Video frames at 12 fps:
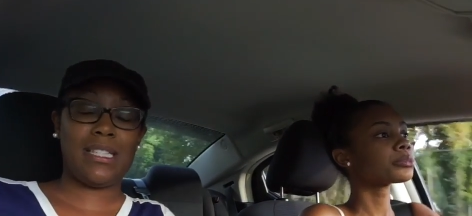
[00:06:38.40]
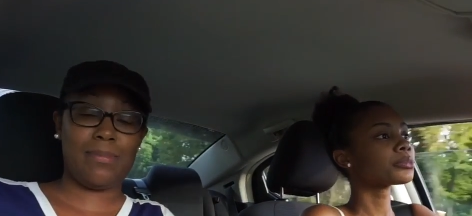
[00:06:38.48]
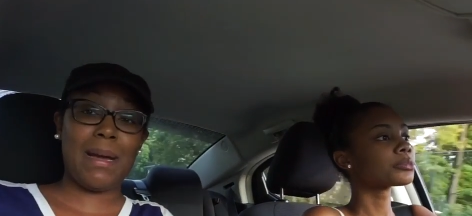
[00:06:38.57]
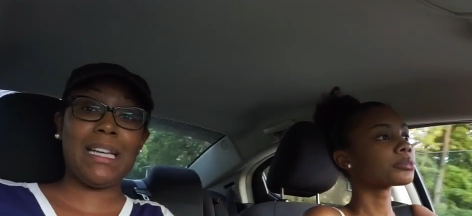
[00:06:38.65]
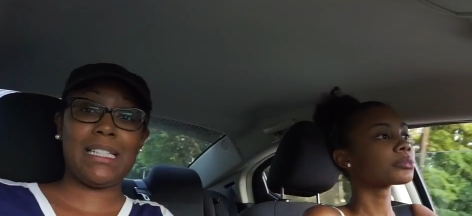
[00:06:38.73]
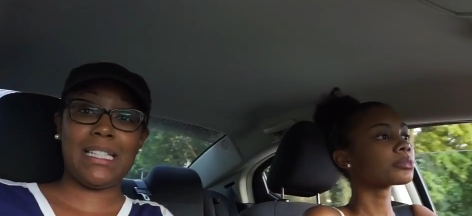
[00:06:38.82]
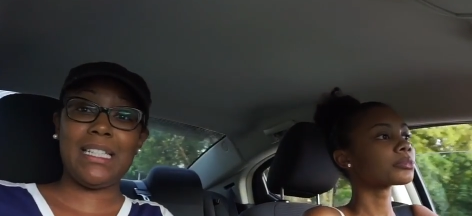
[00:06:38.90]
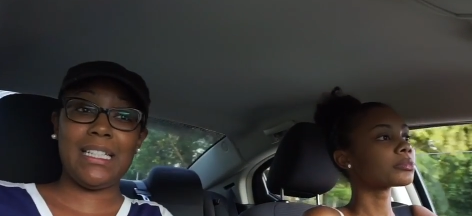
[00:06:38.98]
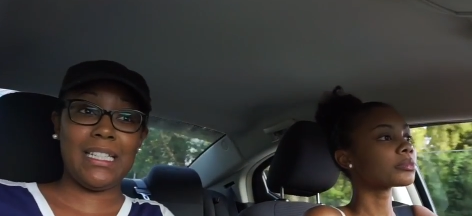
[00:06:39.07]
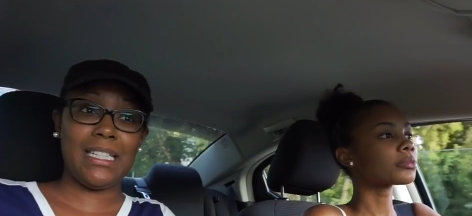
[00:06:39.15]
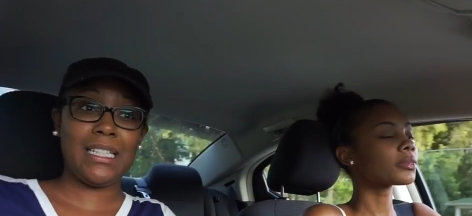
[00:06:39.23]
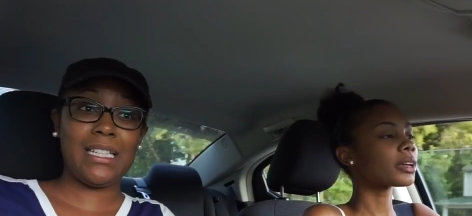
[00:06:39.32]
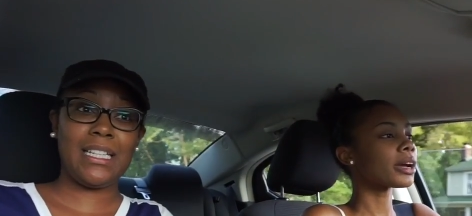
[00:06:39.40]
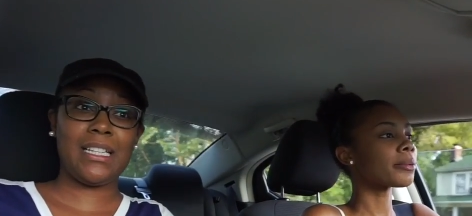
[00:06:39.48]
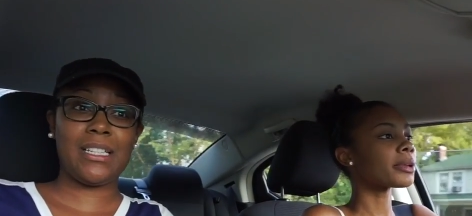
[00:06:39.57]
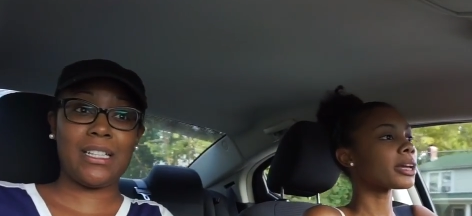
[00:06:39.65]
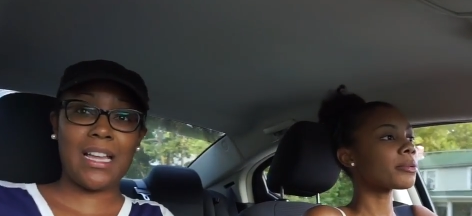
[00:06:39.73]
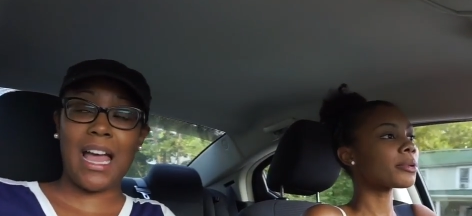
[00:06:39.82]
Speaker 1: it's mice in it.
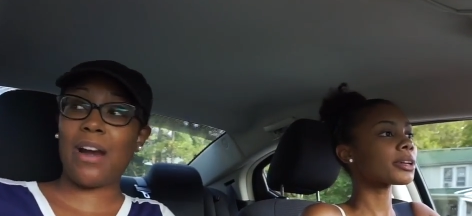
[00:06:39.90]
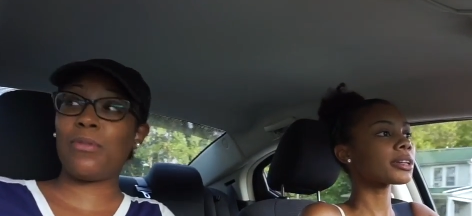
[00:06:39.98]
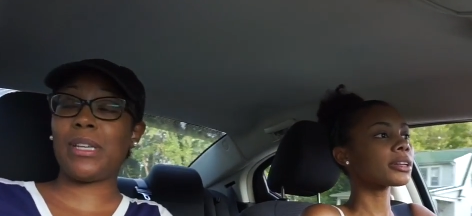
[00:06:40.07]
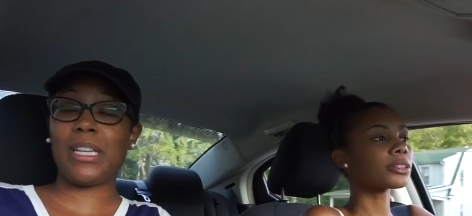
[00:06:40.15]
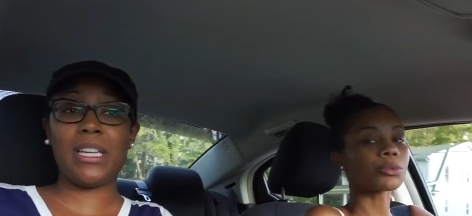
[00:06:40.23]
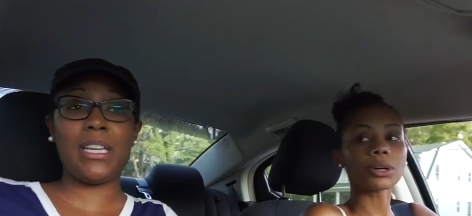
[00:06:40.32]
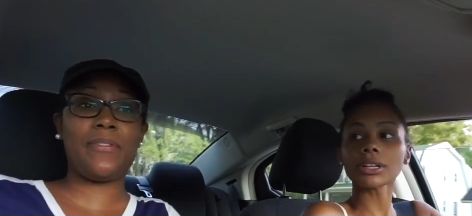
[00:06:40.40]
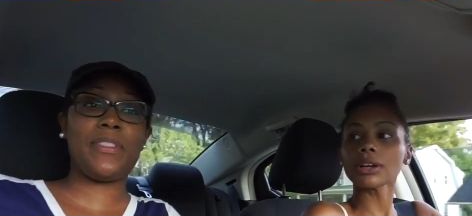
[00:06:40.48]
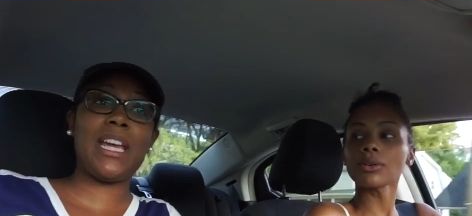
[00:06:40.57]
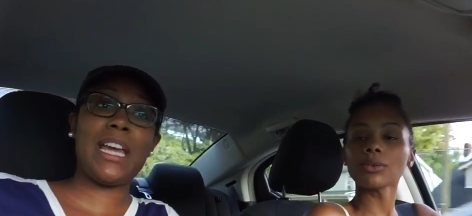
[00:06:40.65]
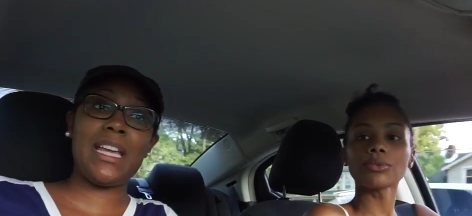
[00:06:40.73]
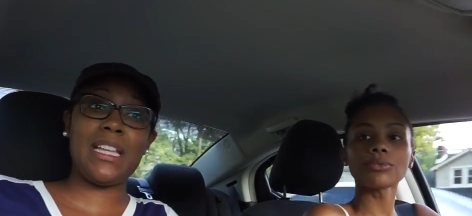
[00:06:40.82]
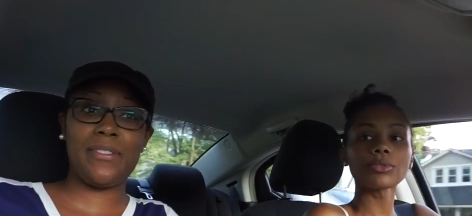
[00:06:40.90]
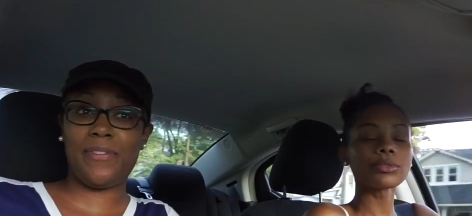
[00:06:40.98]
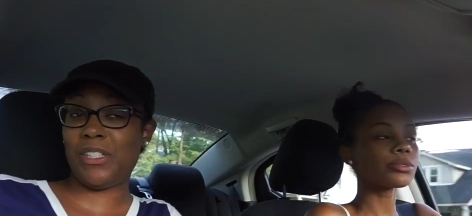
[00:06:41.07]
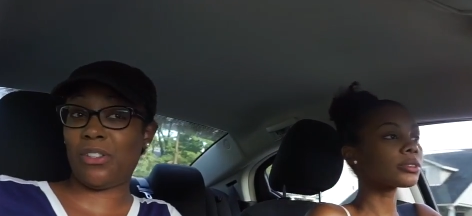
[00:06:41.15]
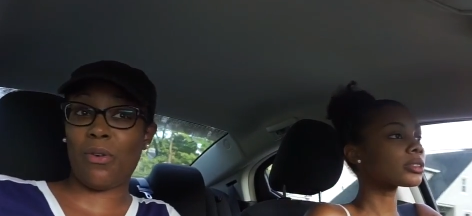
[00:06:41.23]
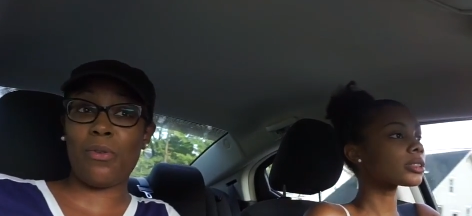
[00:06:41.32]
Yeah, but they work. I don't care if they
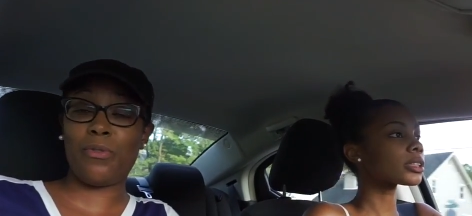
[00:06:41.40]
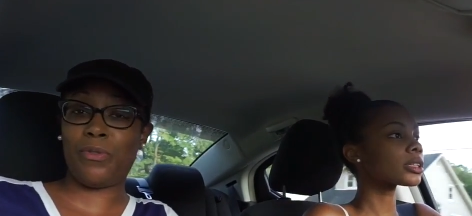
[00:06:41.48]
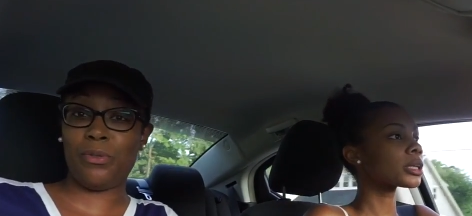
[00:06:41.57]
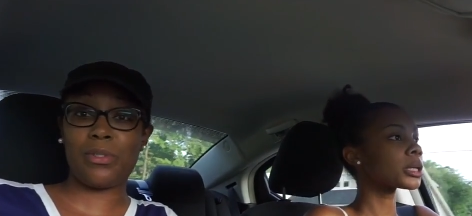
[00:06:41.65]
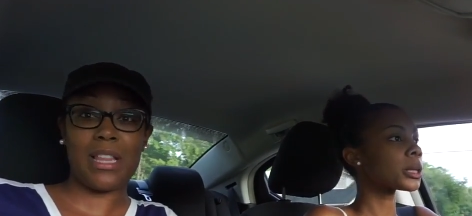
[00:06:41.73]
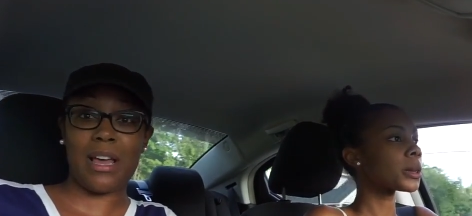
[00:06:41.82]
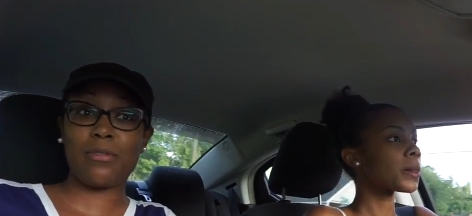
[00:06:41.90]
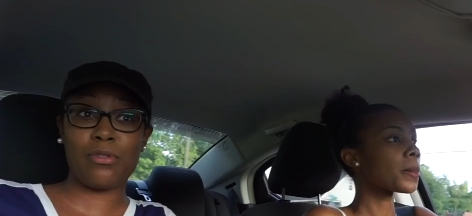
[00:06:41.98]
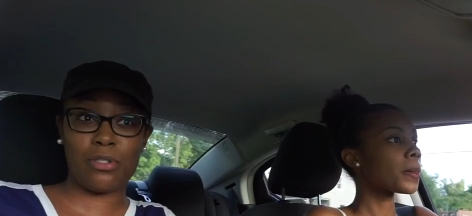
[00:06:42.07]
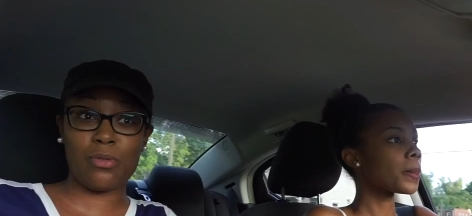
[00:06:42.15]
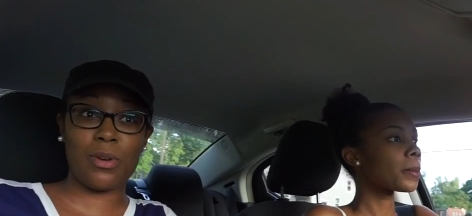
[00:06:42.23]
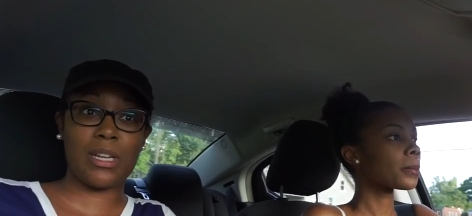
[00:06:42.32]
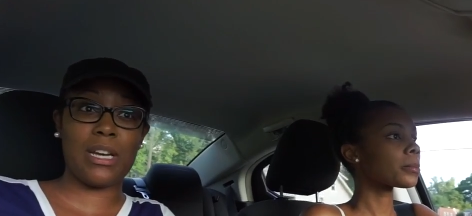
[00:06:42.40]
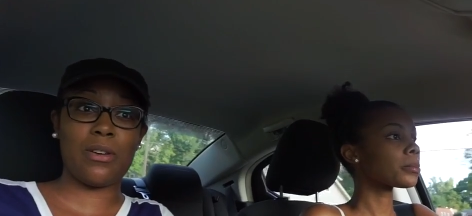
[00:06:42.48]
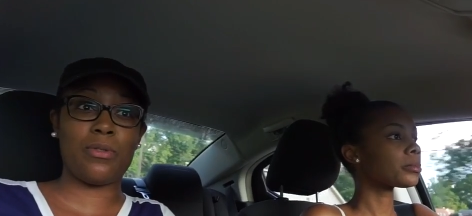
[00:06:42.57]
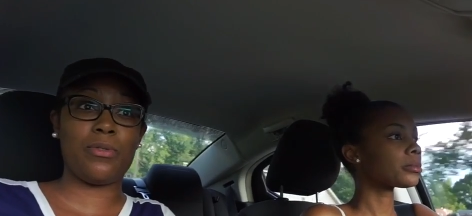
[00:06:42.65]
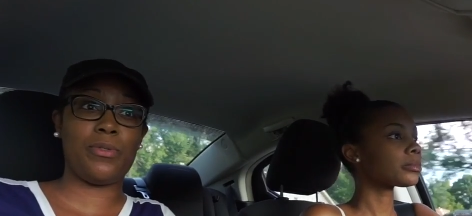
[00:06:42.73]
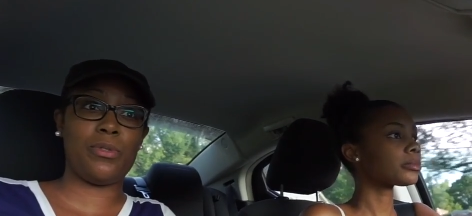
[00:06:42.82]
if it's Whole Foods. I used to work
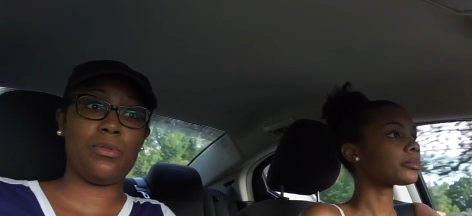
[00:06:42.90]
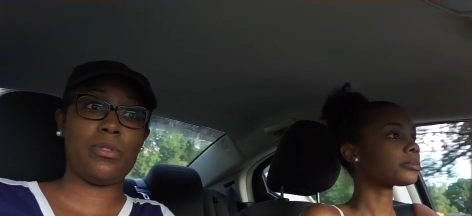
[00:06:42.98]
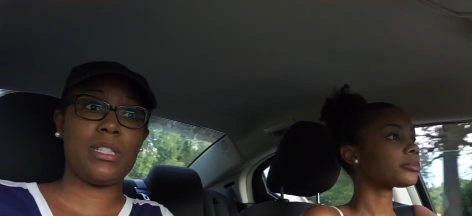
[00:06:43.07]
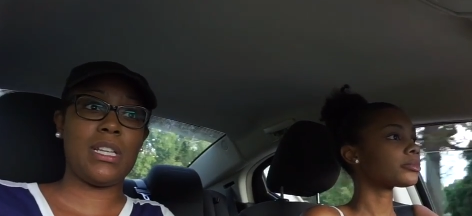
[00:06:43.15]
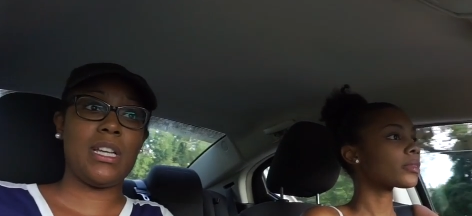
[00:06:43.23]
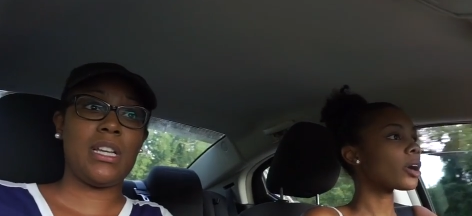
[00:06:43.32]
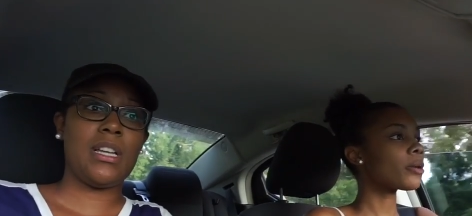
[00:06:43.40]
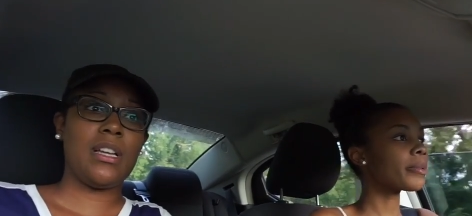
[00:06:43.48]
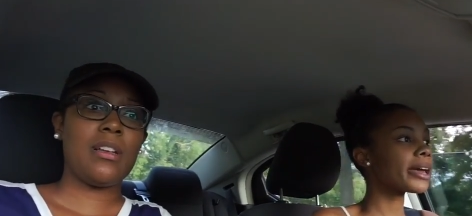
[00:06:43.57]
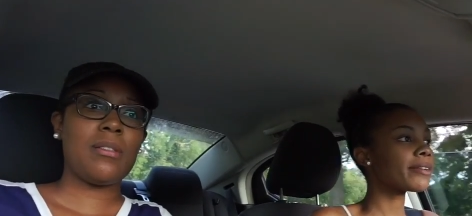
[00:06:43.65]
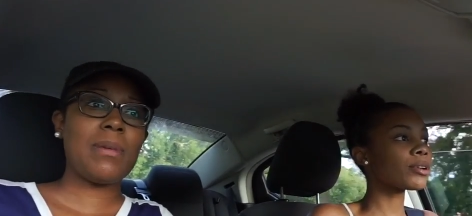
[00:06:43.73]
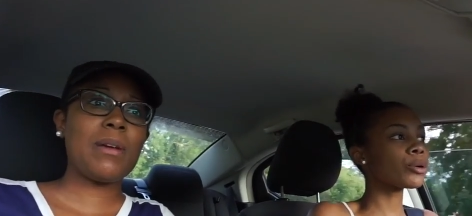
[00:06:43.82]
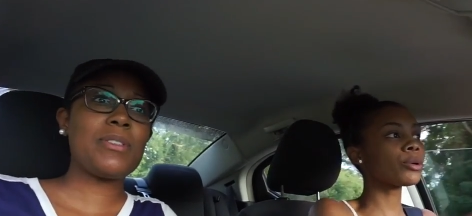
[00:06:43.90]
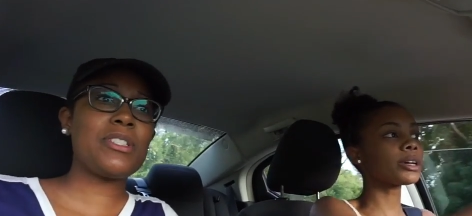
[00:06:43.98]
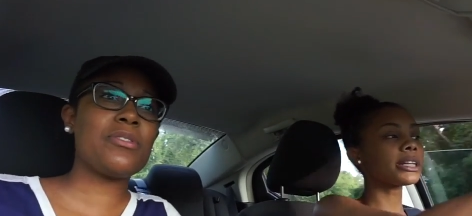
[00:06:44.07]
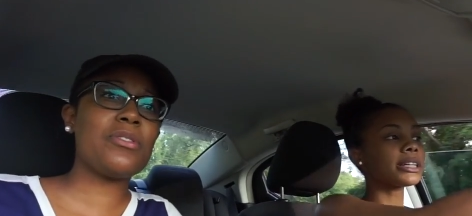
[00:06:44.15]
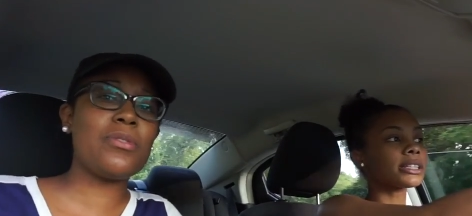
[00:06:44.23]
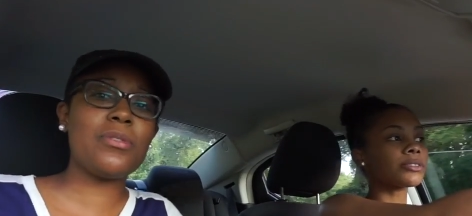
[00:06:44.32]
at Whole Foods.
Speaker 2: Oh, babe,
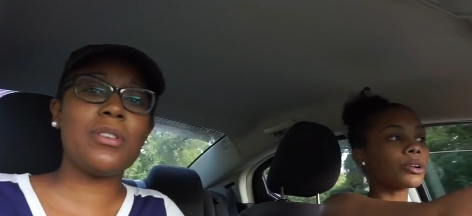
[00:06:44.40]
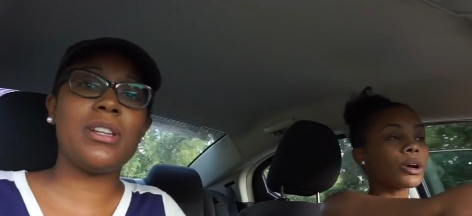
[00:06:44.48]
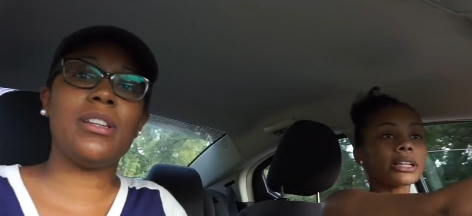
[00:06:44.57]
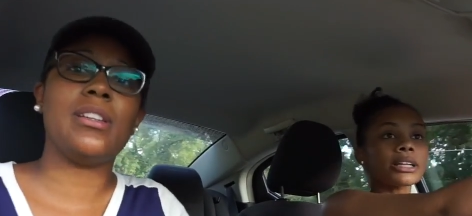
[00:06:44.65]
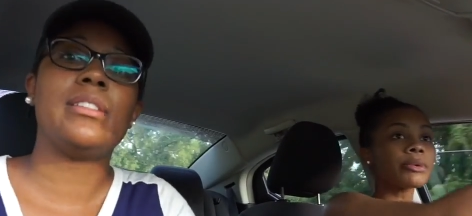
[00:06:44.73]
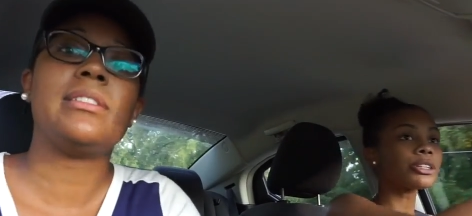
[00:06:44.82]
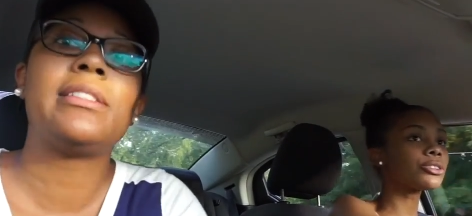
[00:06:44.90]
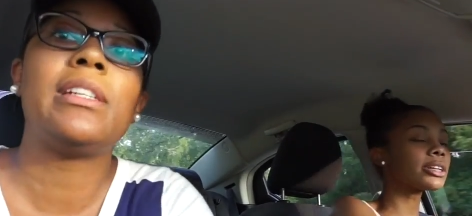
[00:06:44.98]
record this because I want you